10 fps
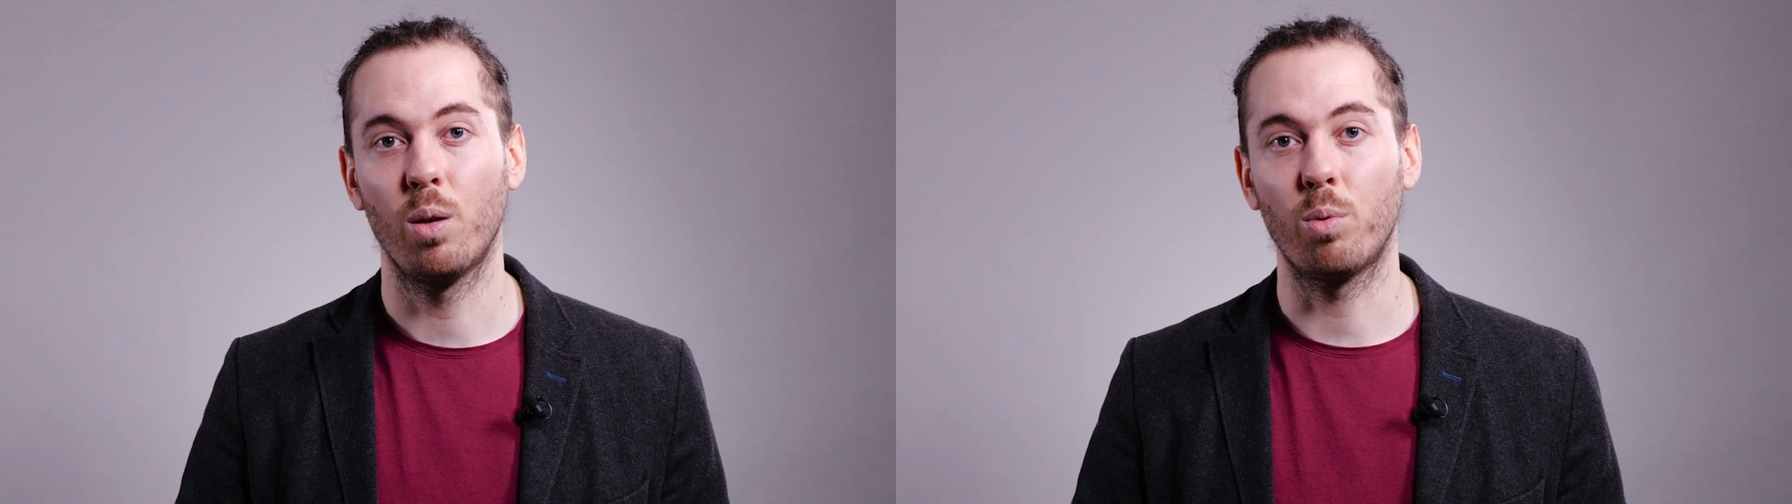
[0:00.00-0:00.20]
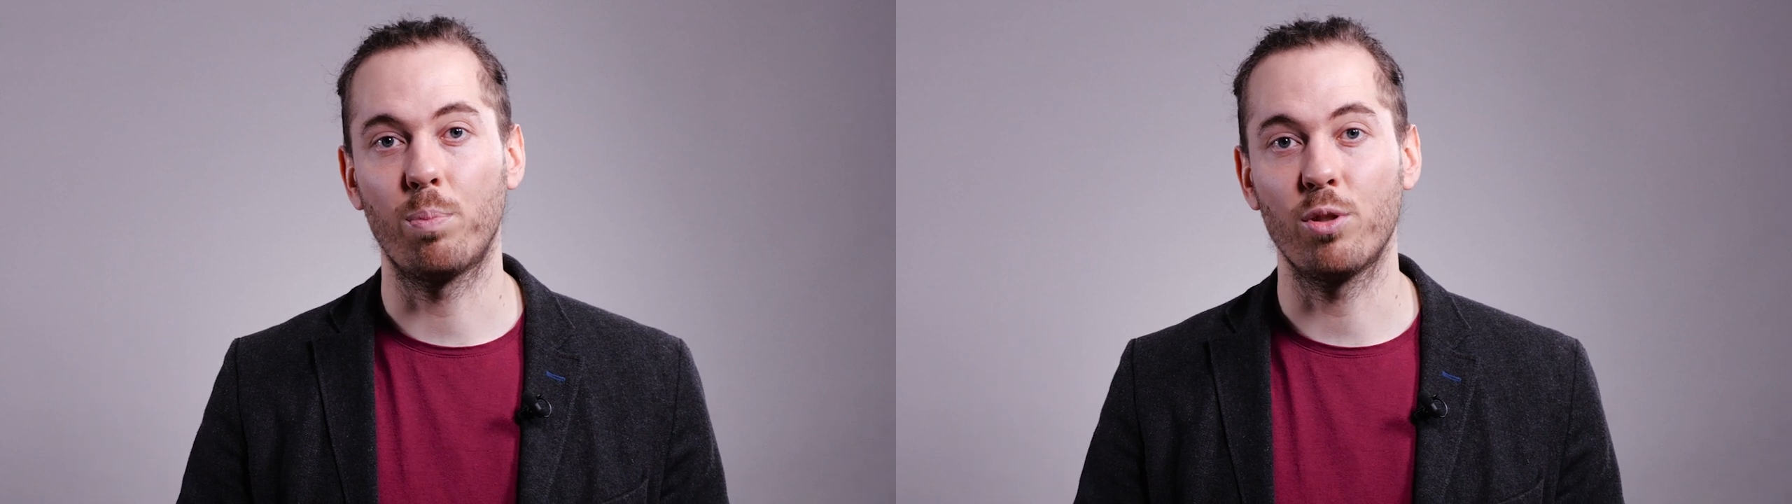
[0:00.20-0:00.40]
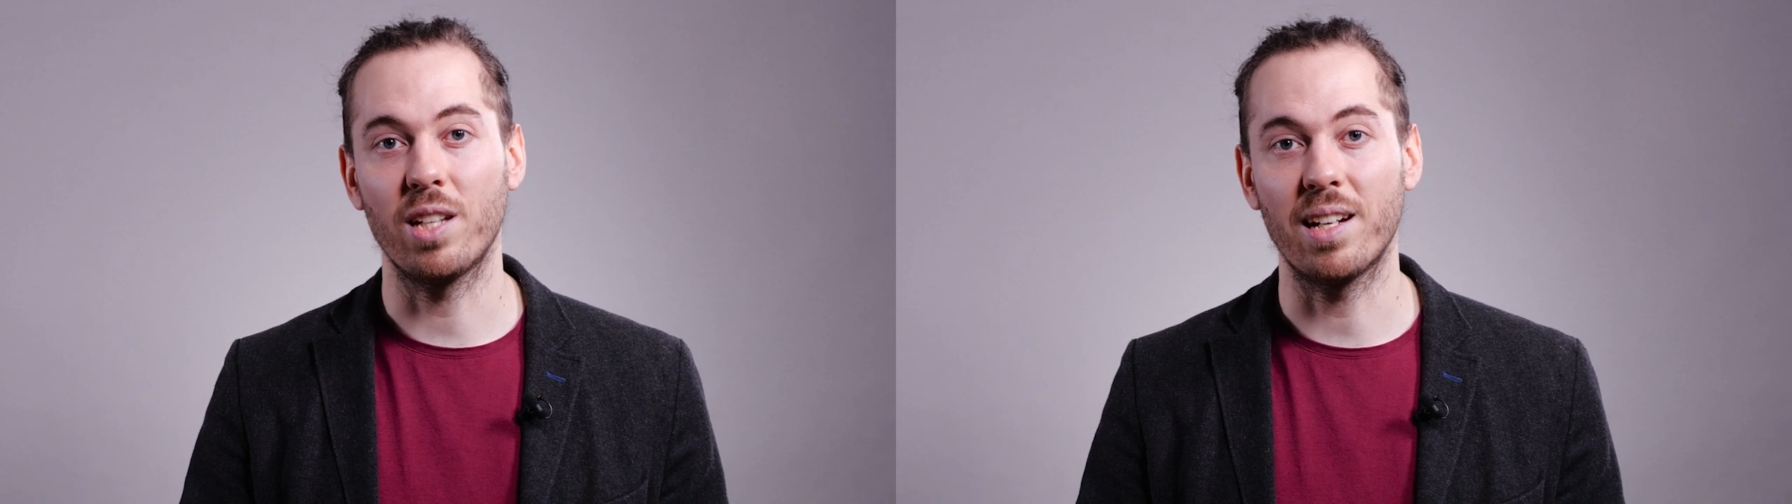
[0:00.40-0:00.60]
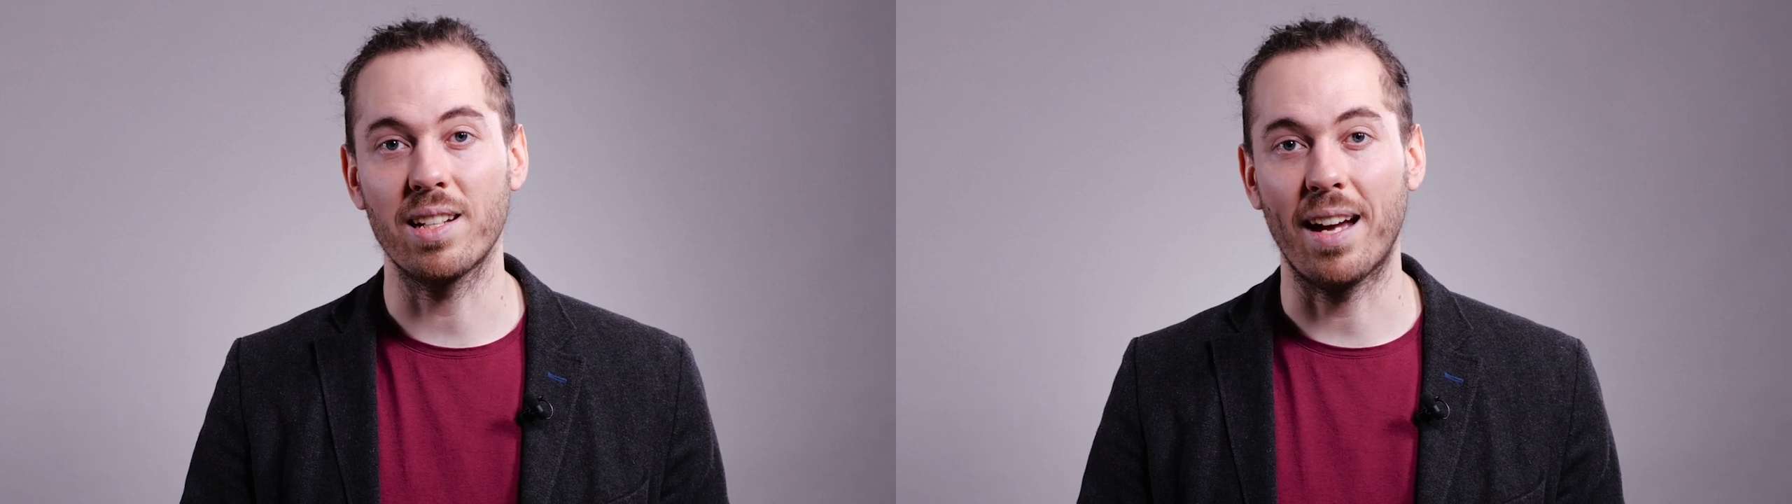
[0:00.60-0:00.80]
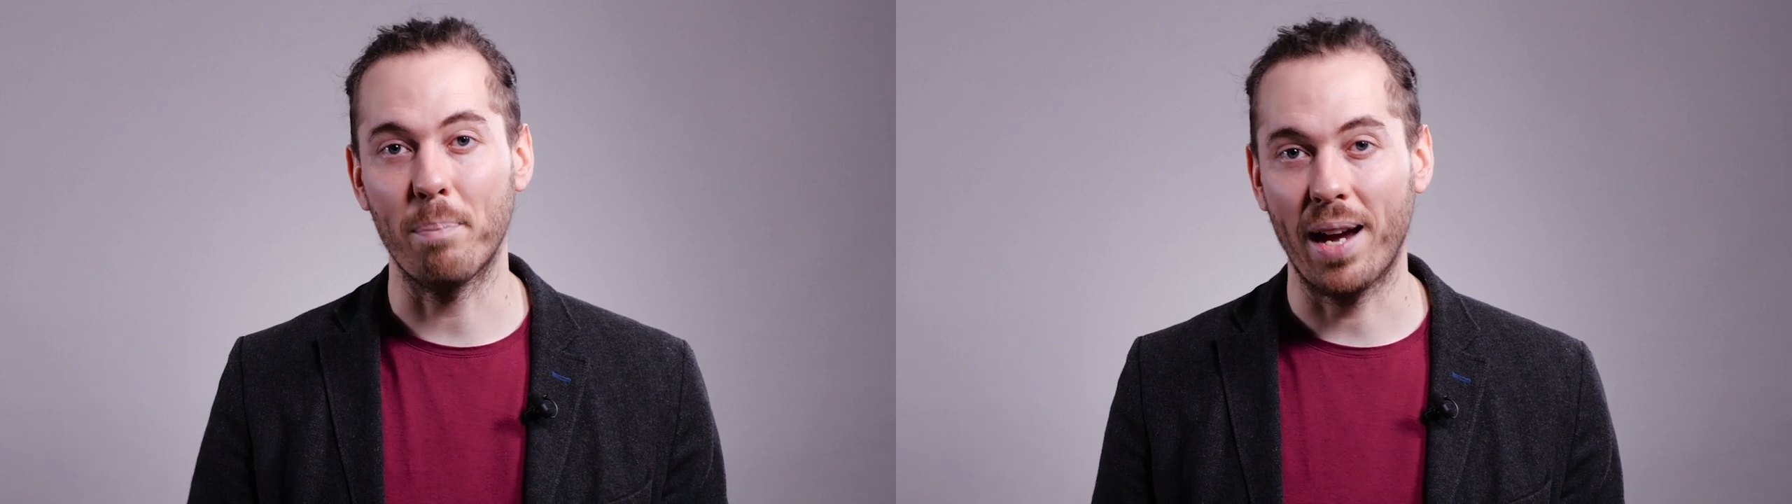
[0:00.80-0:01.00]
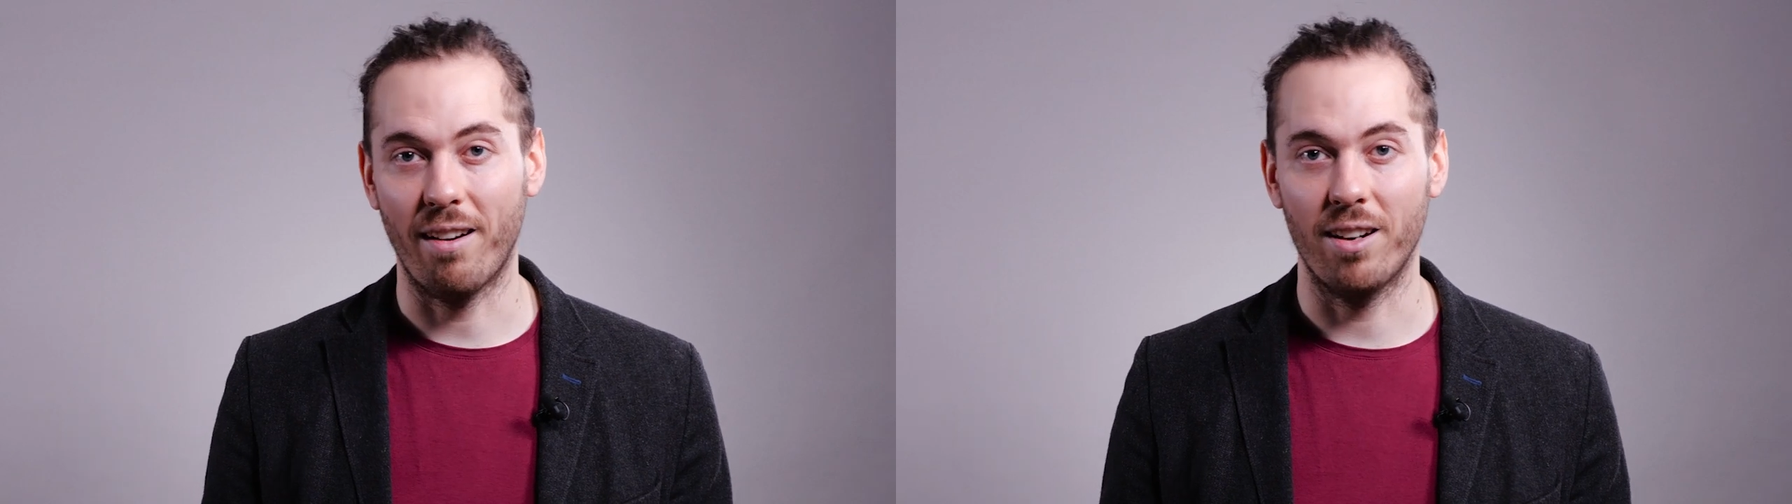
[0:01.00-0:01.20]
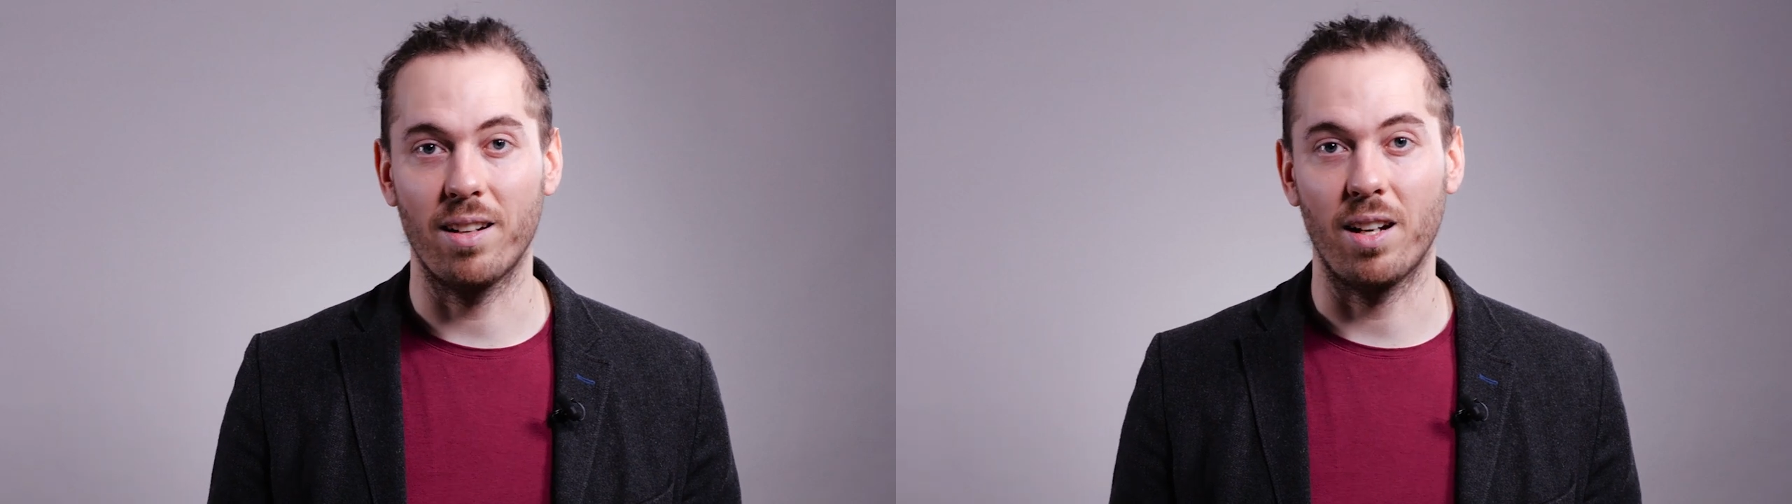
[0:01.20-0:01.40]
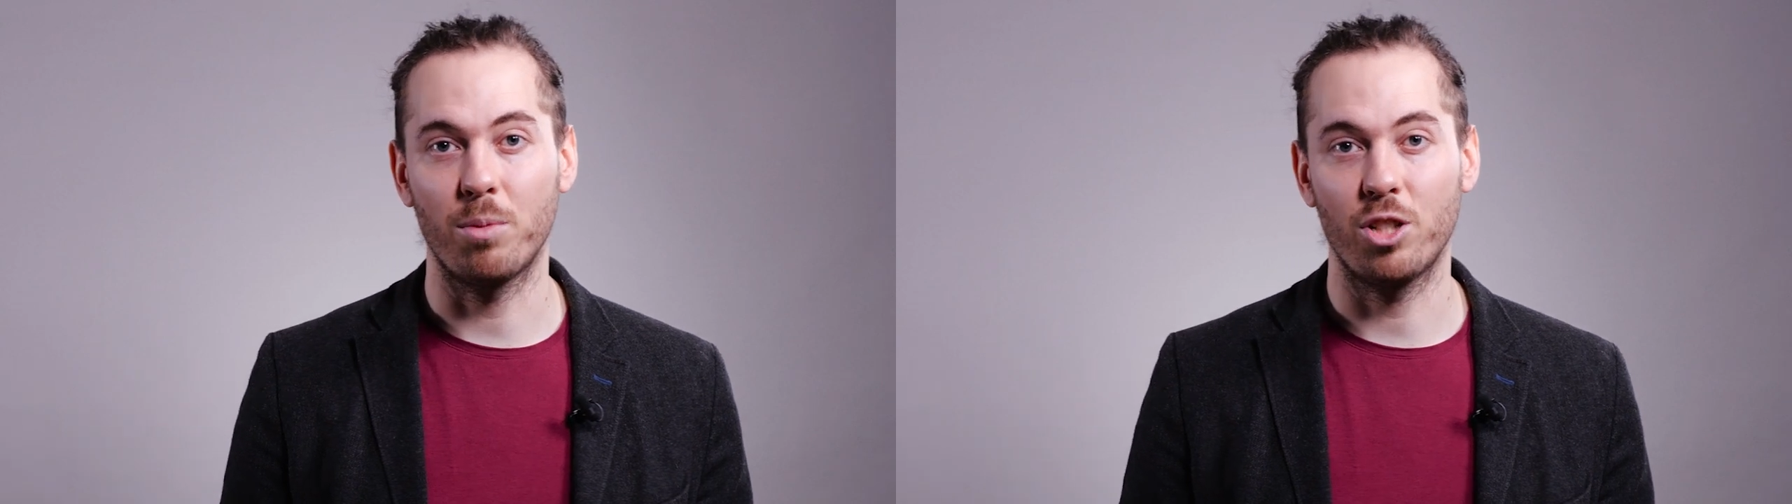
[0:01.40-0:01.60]
would present a
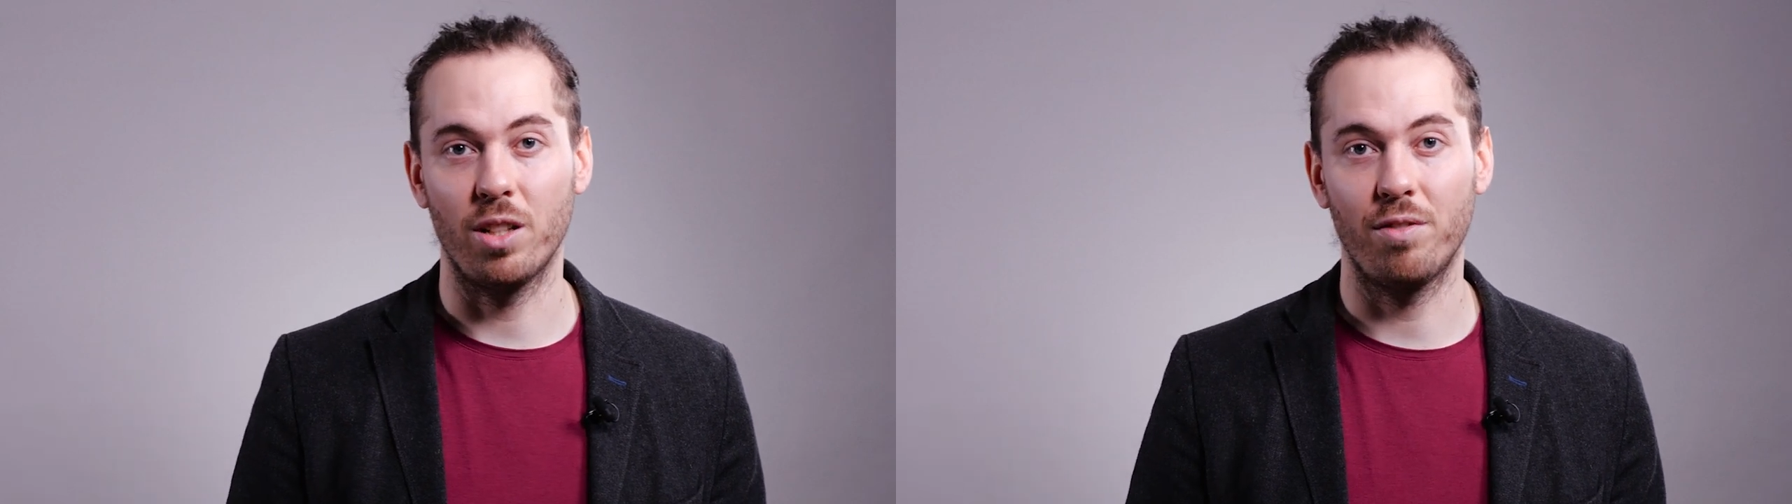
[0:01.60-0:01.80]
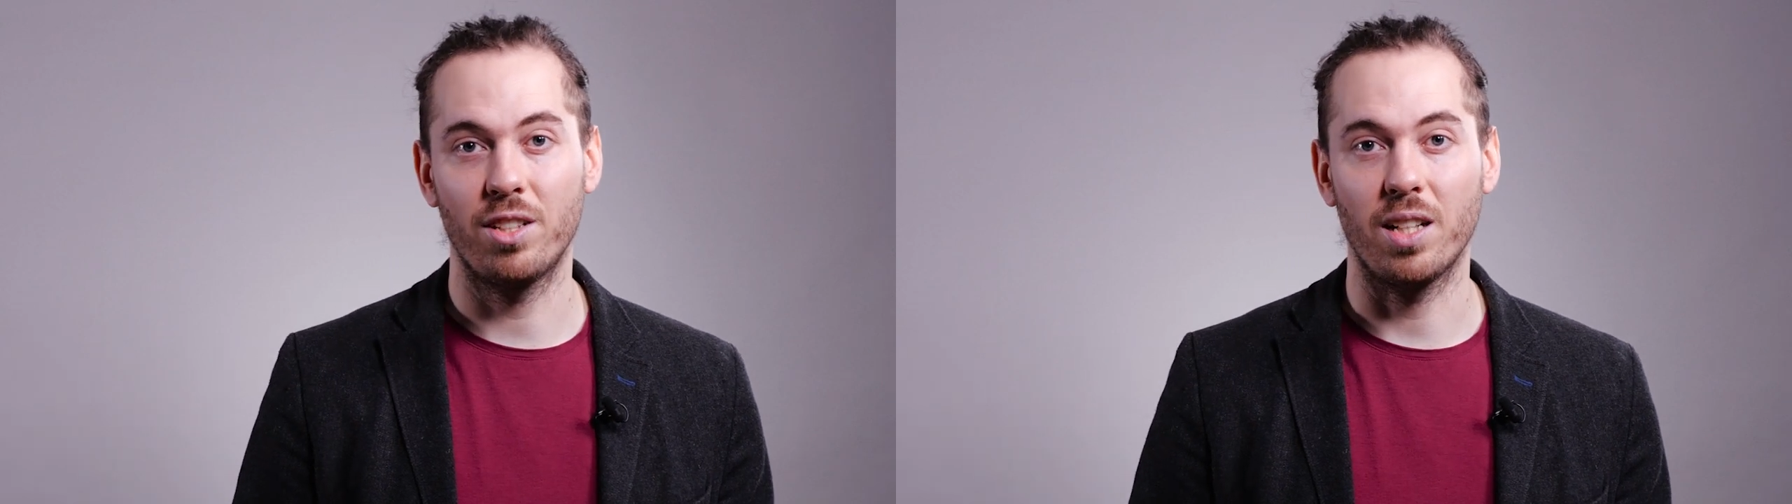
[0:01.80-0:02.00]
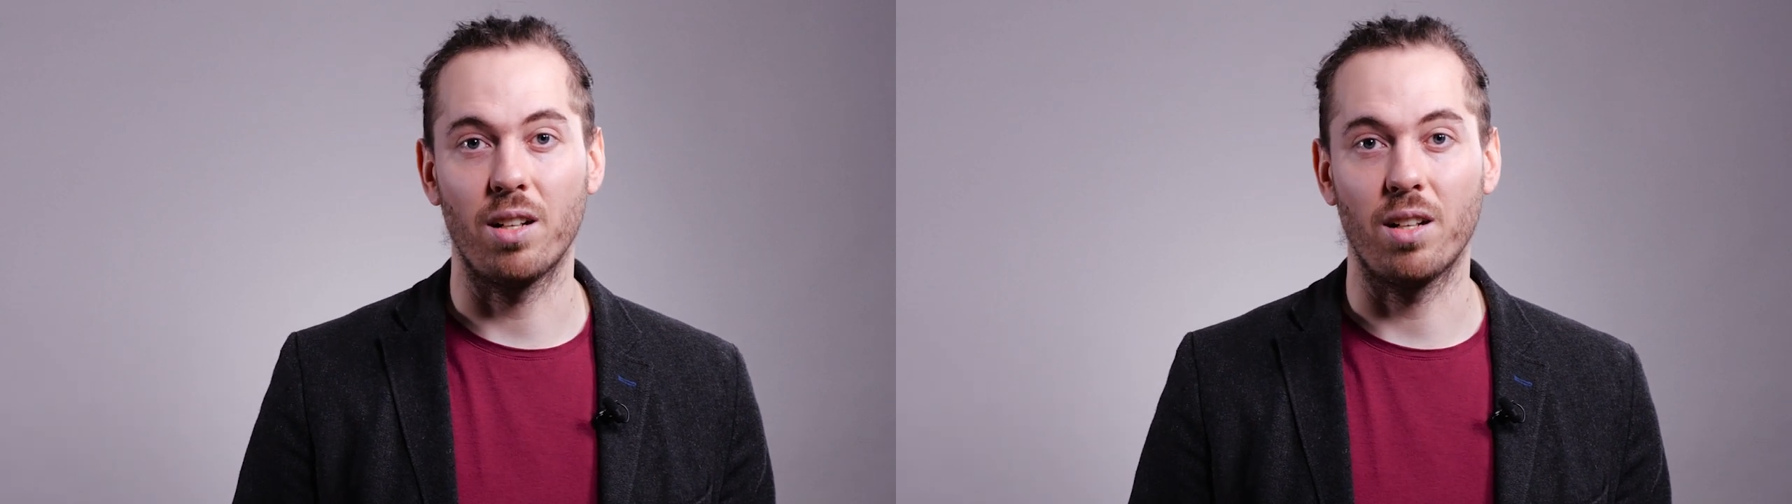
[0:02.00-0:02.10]
paradigm shift